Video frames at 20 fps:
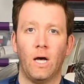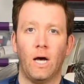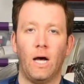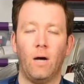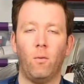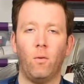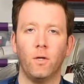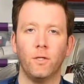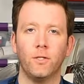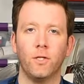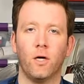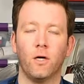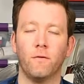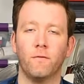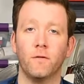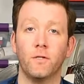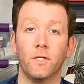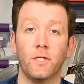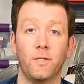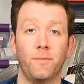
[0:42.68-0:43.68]
I want to talk
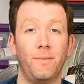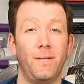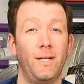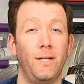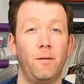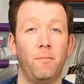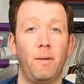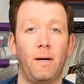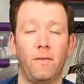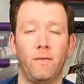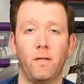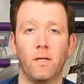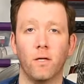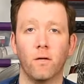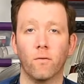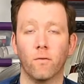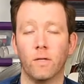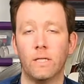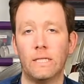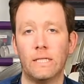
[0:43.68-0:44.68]
for just a minute about the
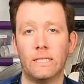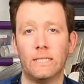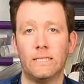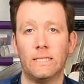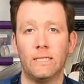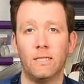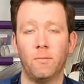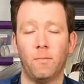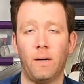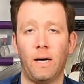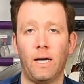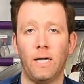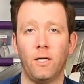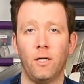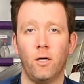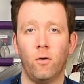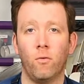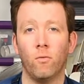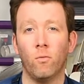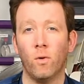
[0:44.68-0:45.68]
ingredients in the pie
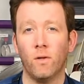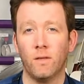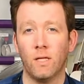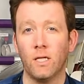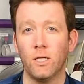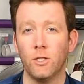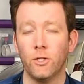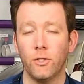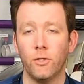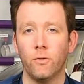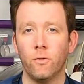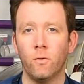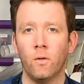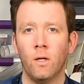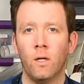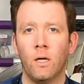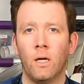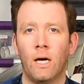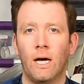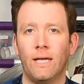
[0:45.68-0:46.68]
dough and what they do.
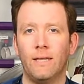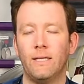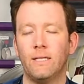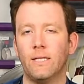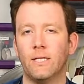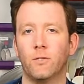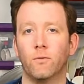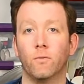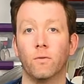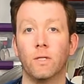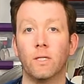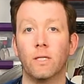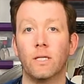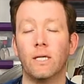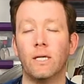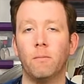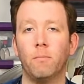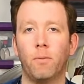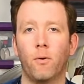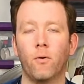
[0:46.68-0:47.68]
I think that's
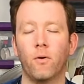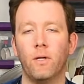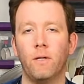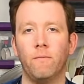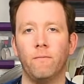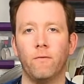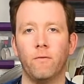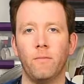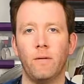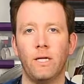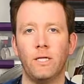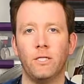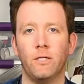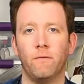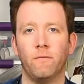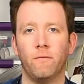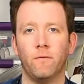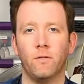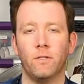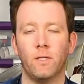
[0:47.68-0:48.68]
really important information
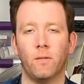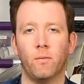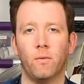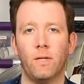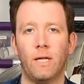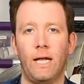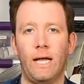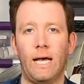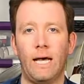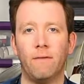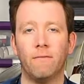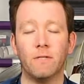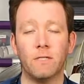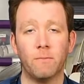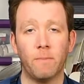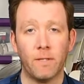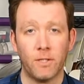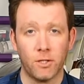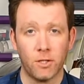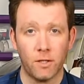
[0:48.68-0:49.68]
for someone to have,
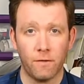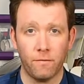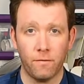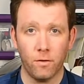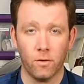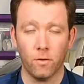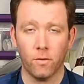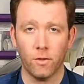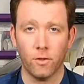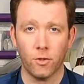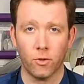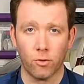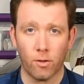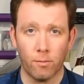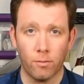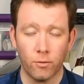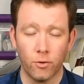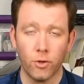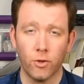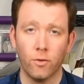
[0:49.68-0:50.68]
especially if you're going to
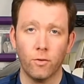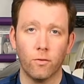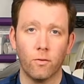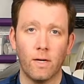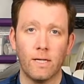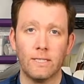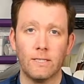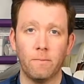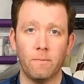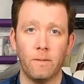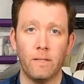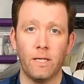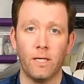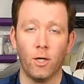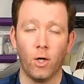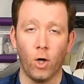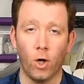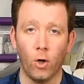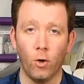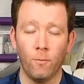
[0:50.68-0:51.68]
troubleshoot a recipe at
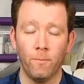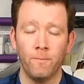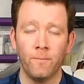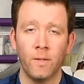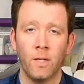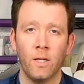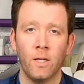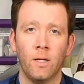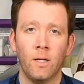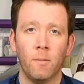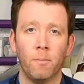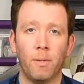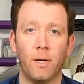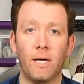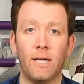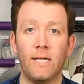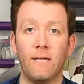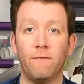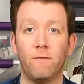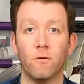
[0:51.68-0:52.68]
home.
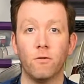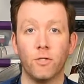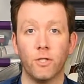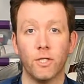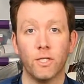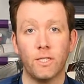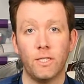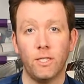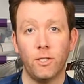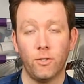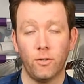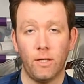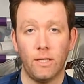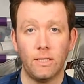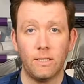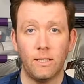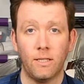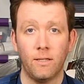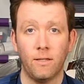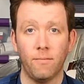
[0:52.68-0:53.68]
But if you're just
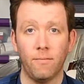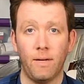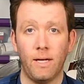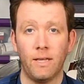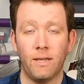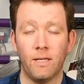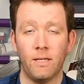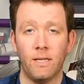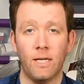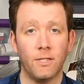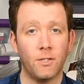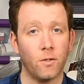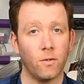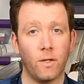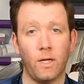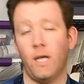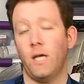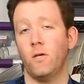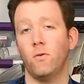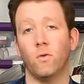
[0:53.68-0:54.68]
interested in the method, that's
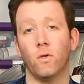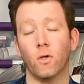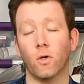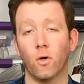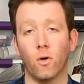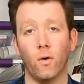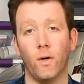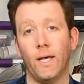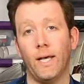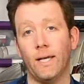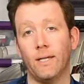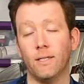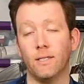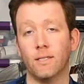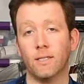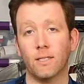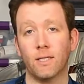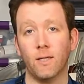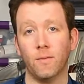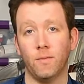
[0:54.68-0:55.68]
okay. You can go ahead and
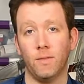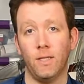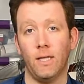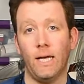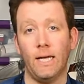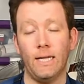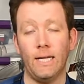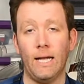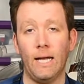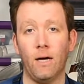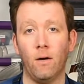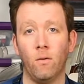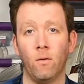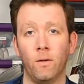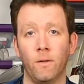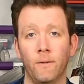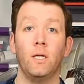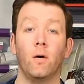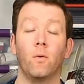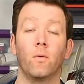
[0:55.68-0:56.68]
skip to that now.
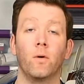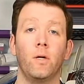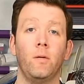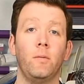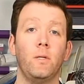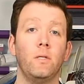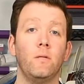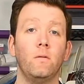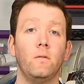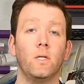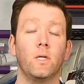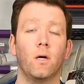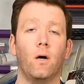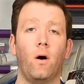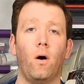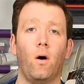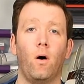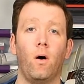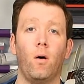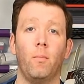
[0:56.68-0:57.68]
Now we're going to be using
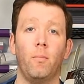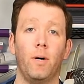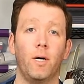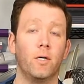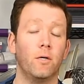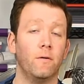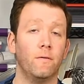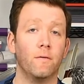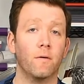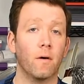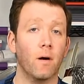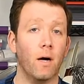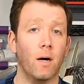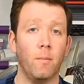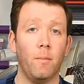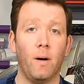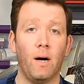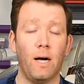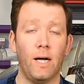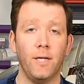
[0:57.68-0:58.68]
all butter for our
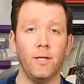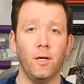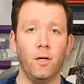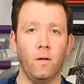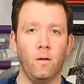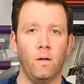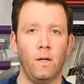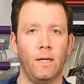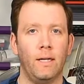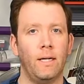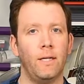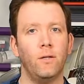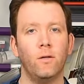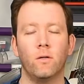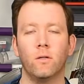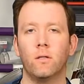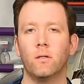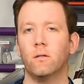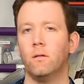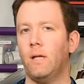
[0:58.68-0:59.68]
pie dough. And I
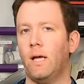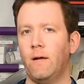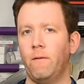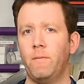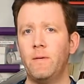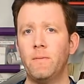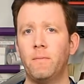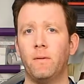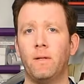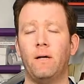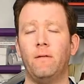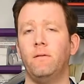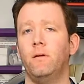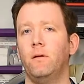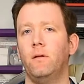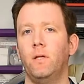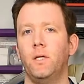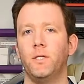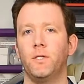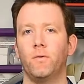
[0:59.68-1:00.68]
know there are a lot of people out
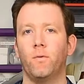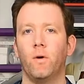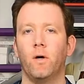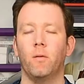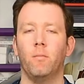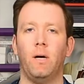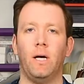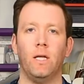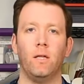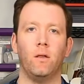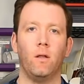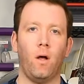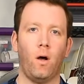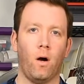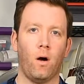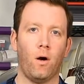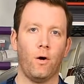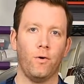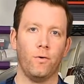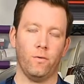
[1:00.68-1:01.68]
there that swear by
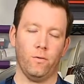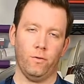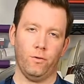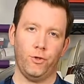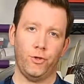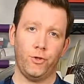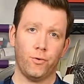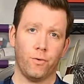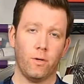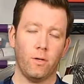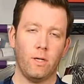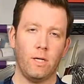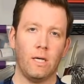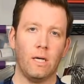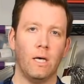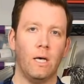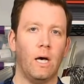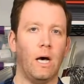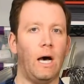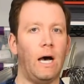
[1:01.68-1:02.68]
lard or shortening.
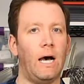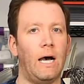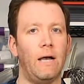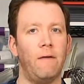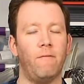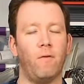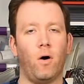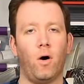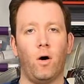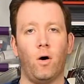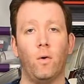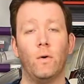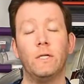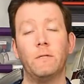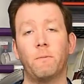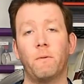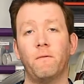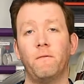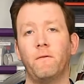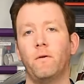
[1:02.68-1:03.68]
I've always
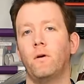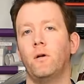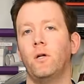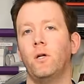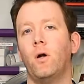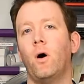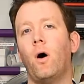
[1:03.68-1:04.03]
preferred an